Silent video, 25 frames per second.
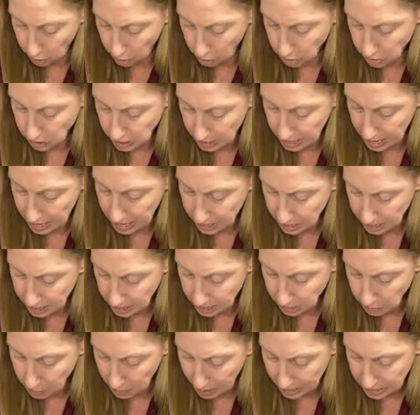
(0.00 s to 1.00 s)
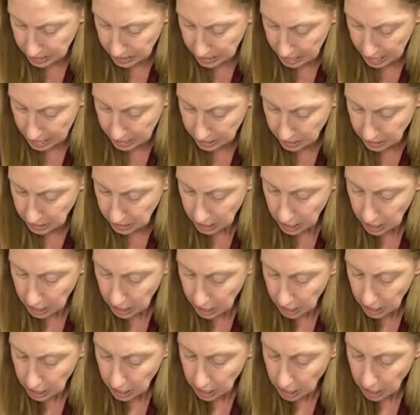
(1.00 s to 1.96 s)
the burners, and that does make sense.